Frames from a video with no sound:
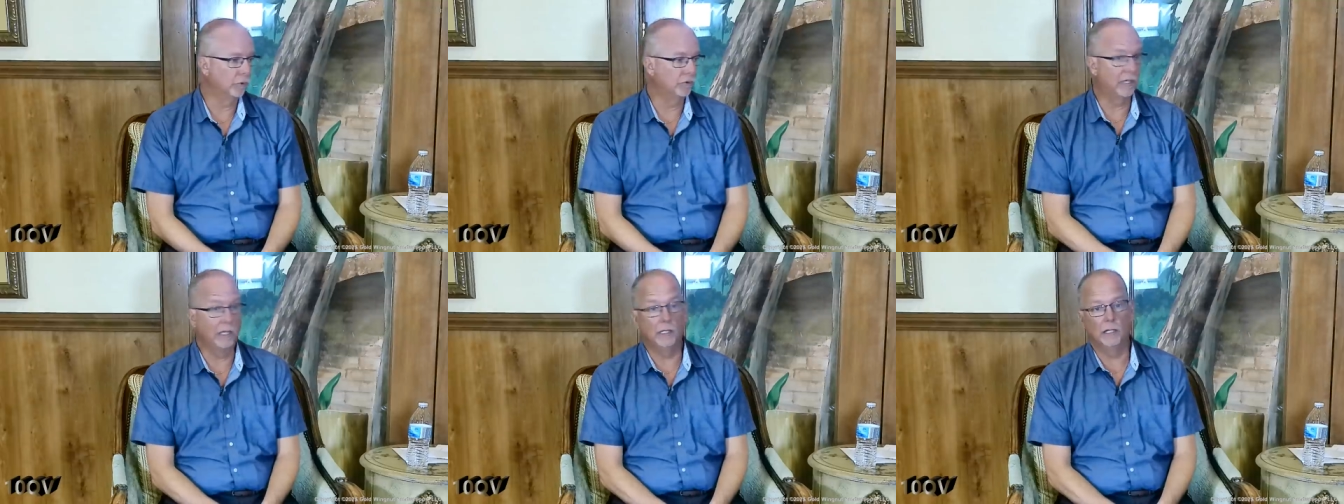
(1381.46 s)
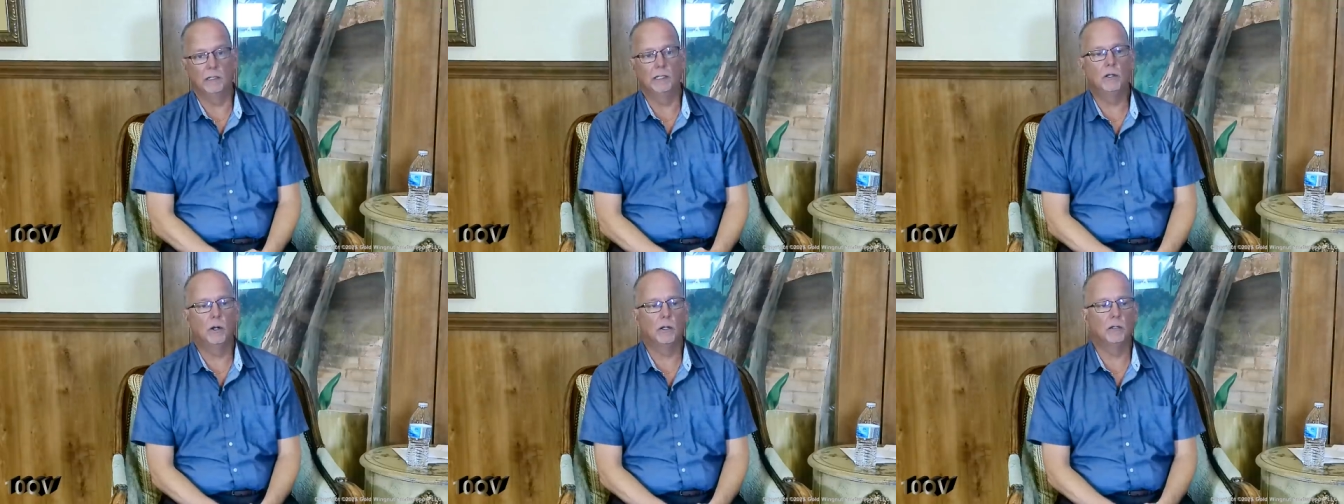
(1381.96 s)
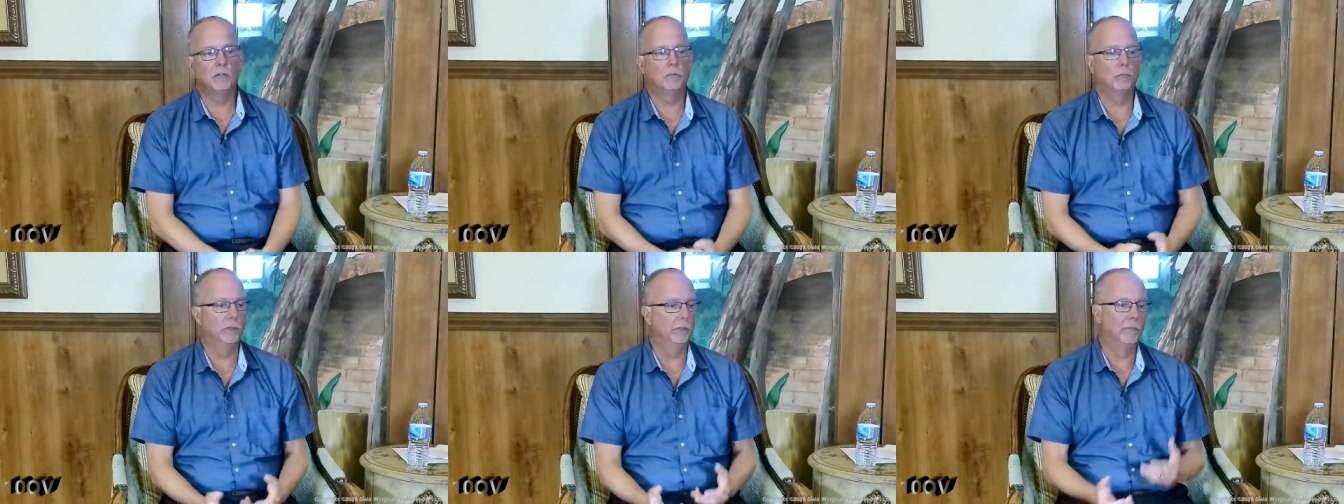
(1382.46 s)
scanning ID cards.
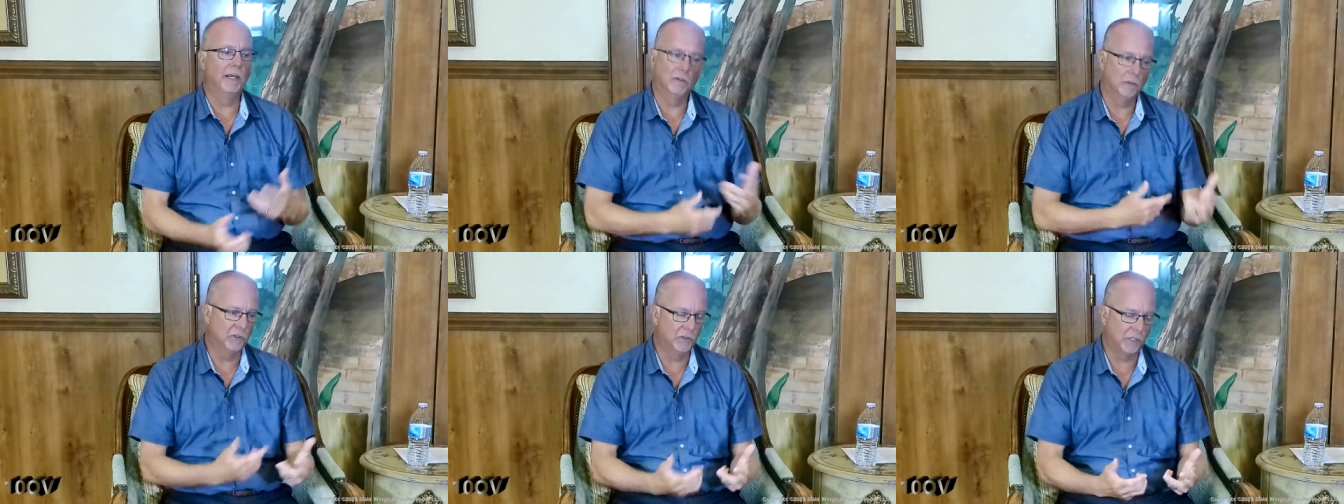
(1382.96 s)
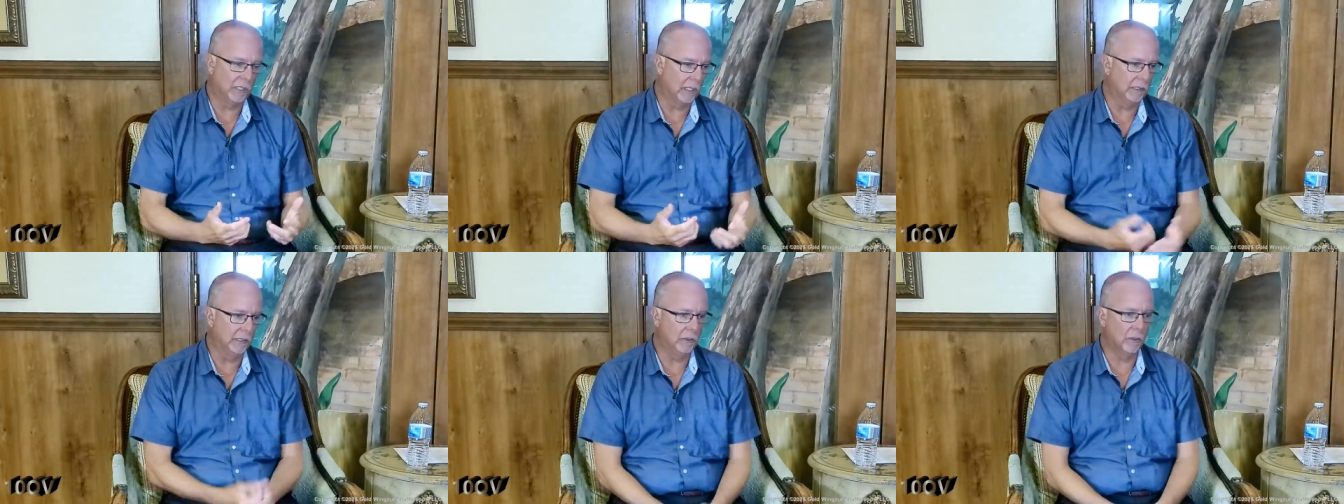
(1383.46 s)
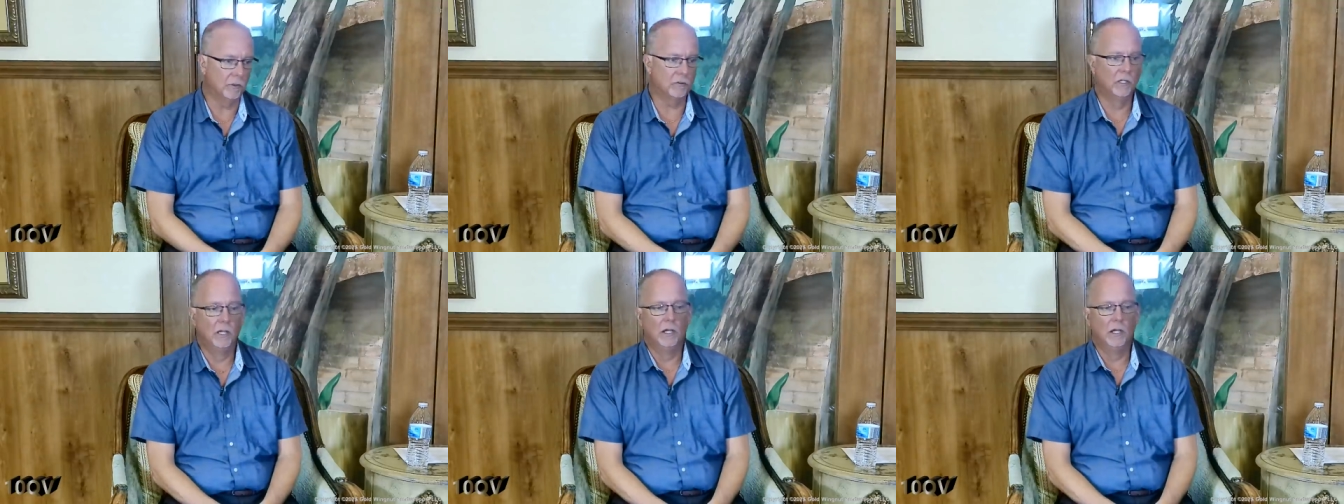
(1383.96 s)
We manually check ID cards.